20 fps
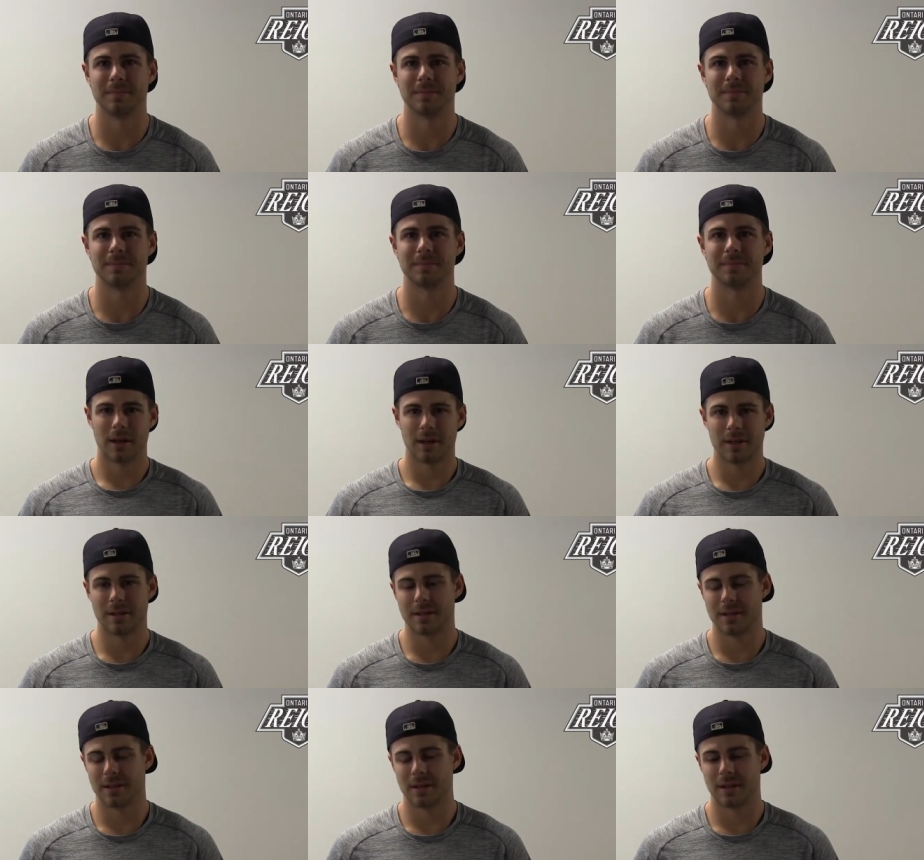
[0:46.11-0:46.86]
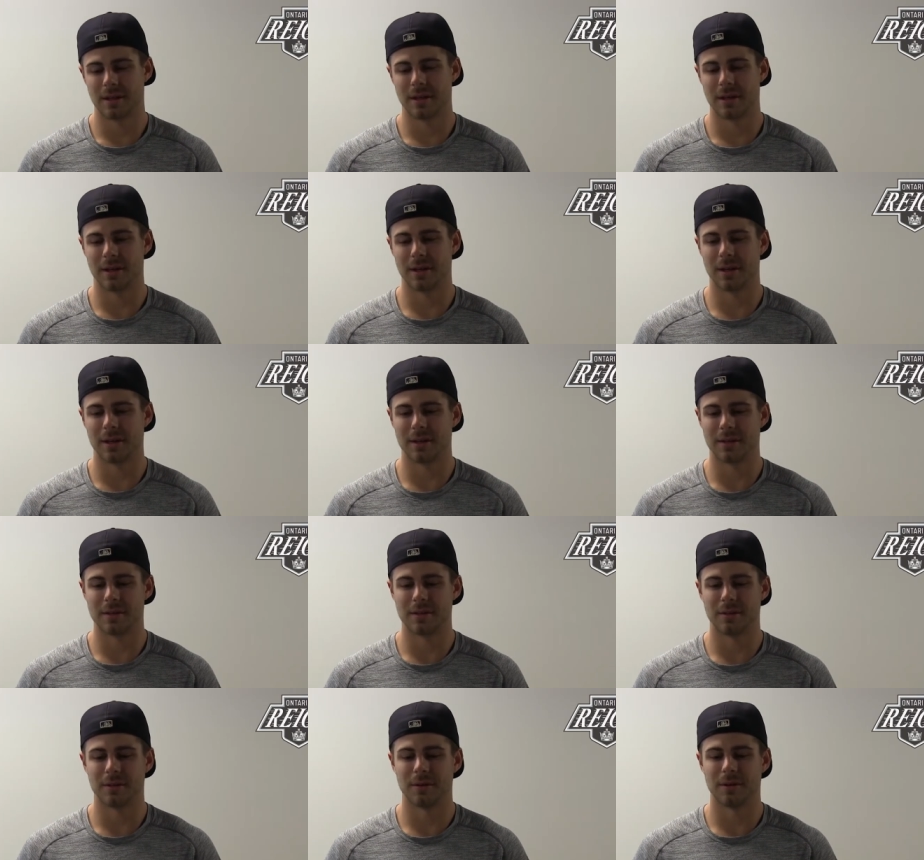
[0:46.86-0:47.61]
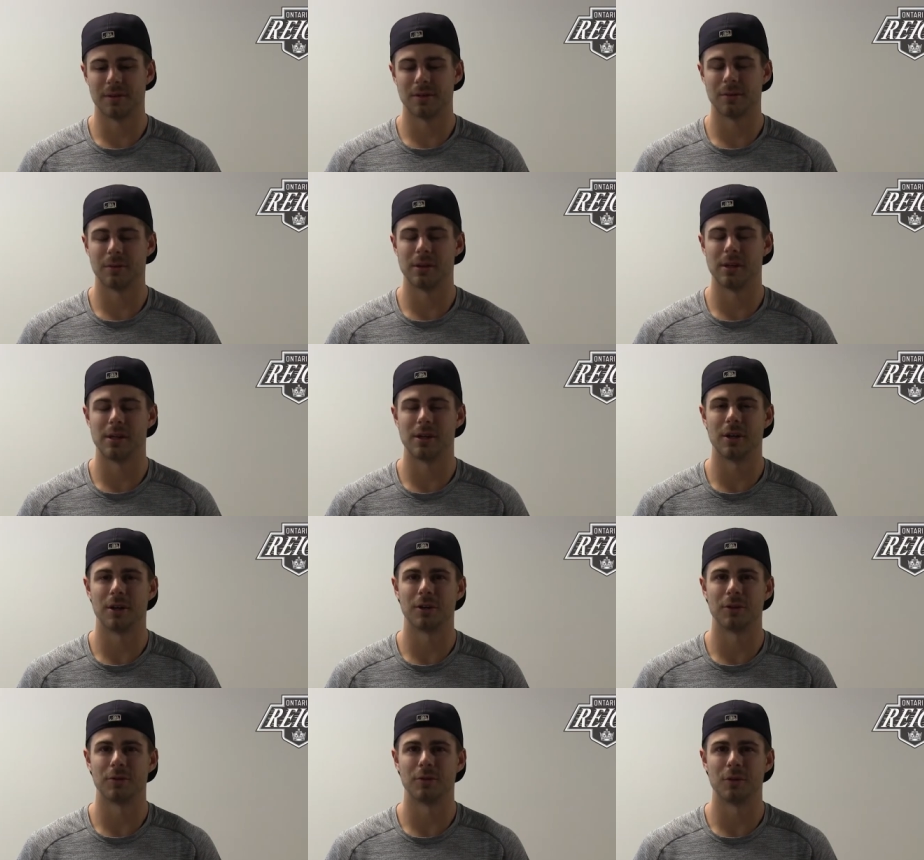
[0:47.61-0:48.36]
Yeah, it's a
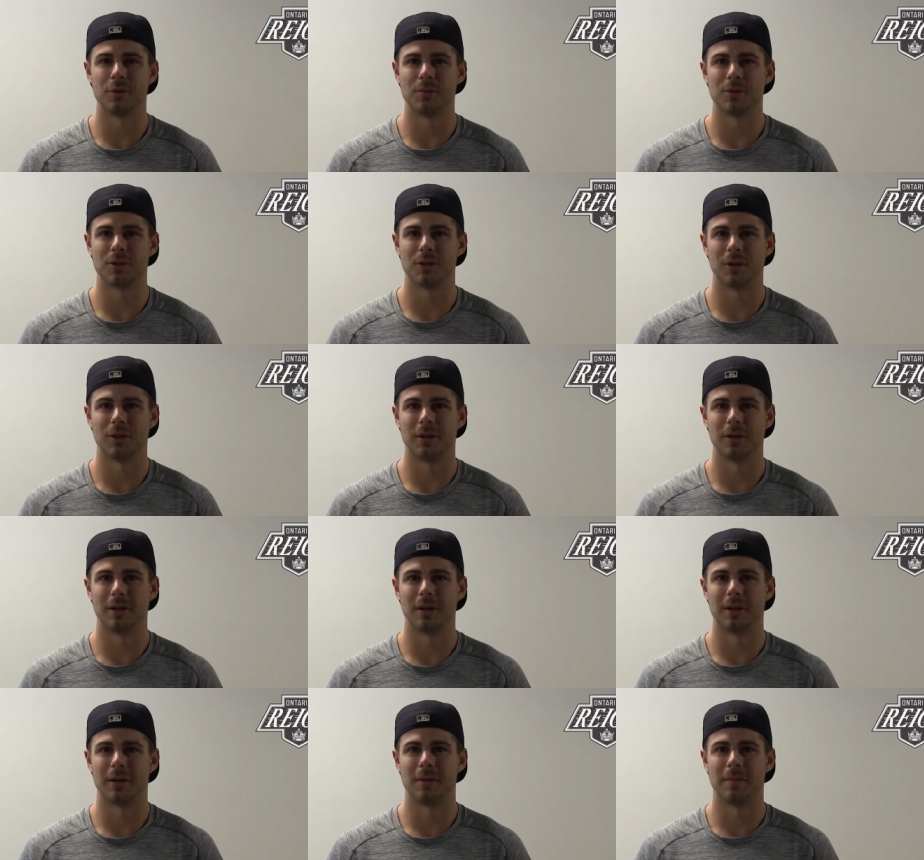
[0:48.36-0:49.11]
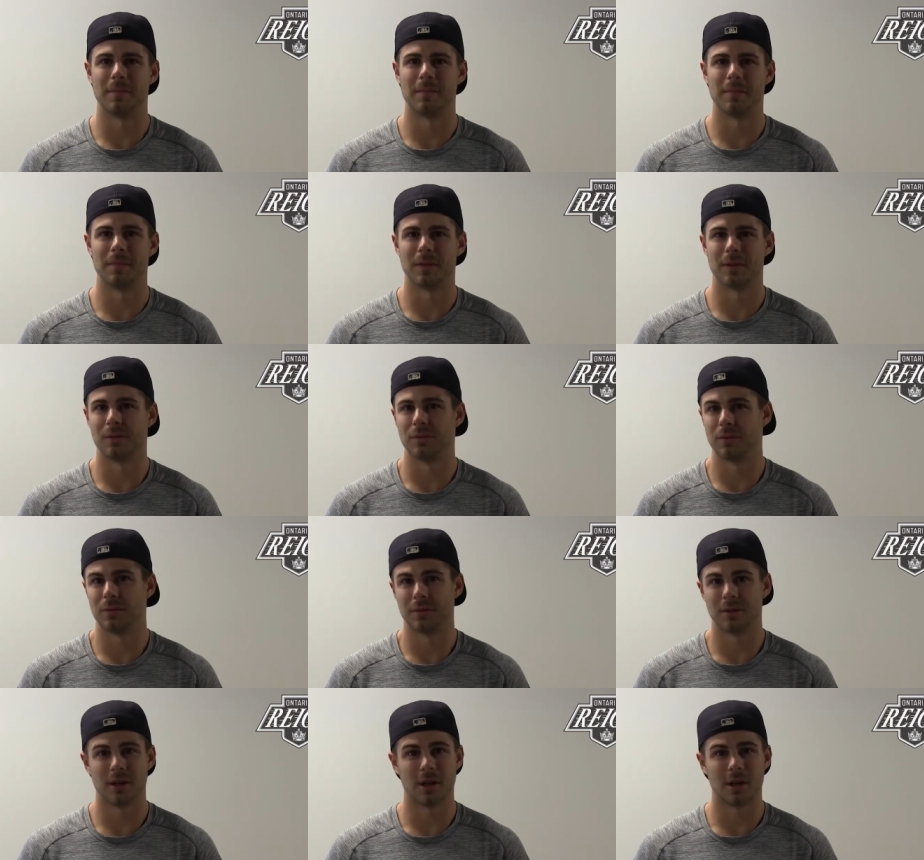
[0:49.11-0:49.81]
really young group, so